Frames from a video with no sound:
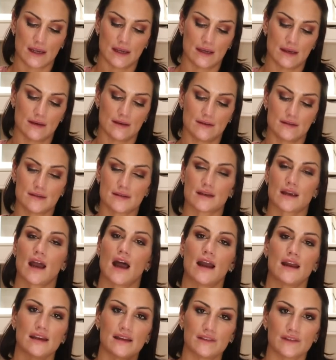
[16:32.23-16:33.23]
is
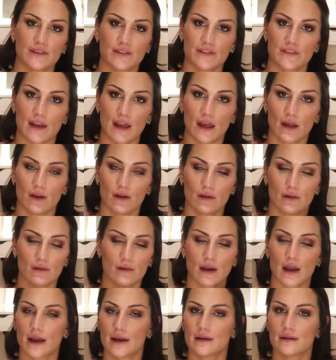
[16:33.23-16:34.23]
kind of a fail,
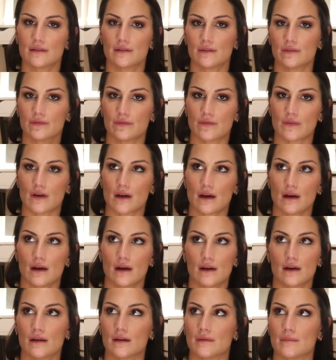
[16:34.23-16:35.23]
kind of,
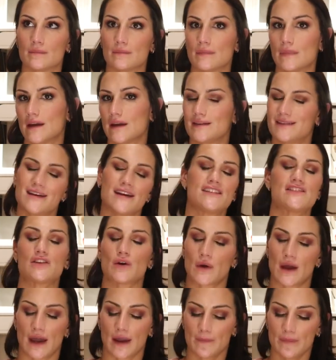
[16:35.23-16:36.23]
um, it, it's
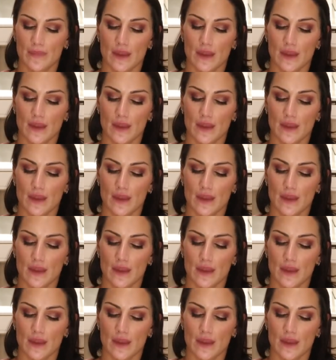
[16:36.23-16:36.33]
okay.